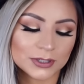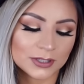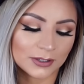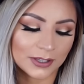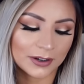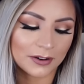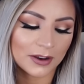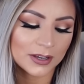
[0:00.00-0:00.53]
It's
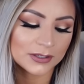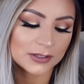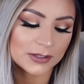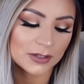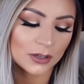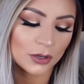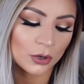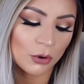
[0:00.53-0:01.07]
hilarious.
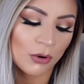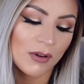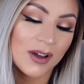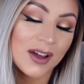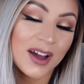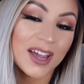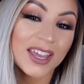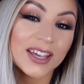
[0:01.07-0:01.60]
So
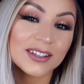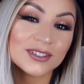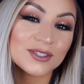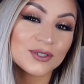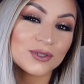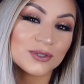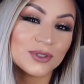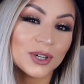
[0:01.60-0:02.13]
I
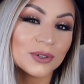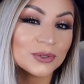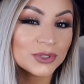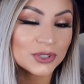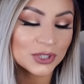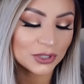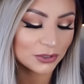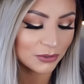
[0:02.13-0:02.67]
guess
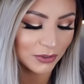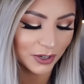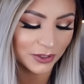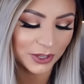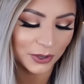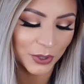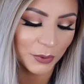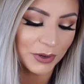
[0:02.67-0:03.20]
those two
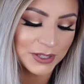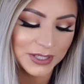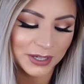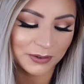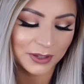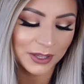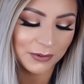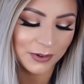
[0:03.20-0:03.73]
are the only ones
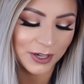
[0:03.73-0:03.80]
I really